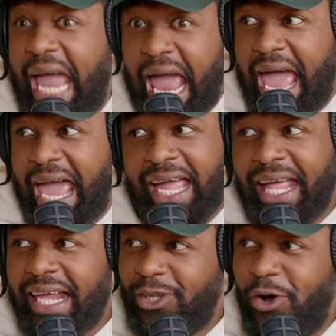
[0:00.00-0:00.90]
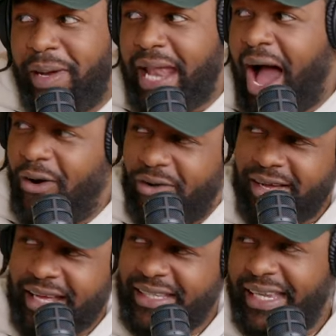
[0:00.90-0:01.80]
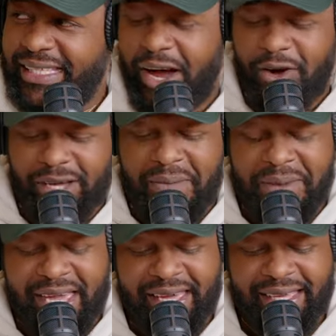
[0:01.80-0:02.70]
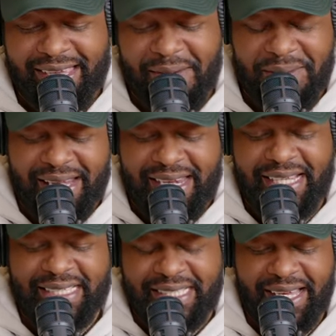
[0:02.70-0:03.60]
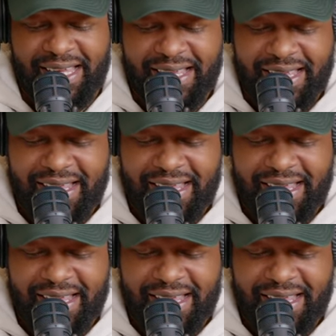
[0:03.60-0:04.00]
saying, Lou been out. Nah, Lou can't. Yo, give me DC,